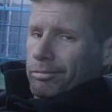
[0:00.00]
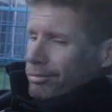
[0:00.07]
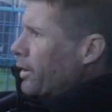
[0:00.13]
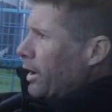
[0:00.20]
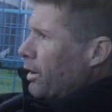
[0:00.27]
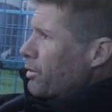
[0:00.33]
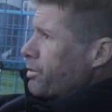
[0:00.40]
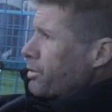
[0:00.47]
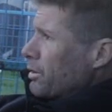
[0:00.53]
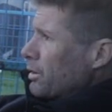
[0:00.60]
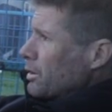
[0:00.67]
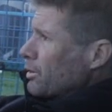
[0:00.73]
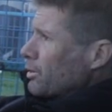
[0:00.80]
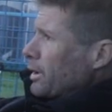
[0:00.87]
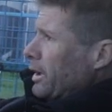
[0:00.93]
Hotels, in
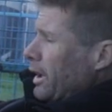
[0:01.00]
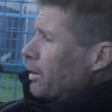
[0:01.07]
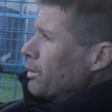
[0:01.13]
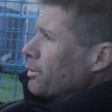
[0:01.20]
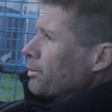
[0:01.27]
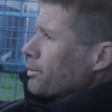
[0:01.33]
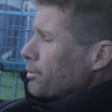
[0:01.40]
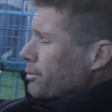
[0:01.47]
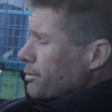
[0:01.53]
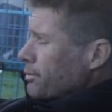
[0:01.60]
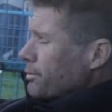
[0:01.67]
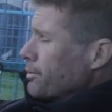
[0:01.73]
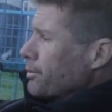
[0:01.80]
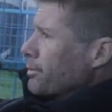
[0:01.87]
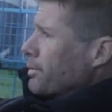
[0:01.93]
Beacon, our view
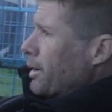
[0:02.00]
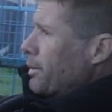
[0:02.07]
is that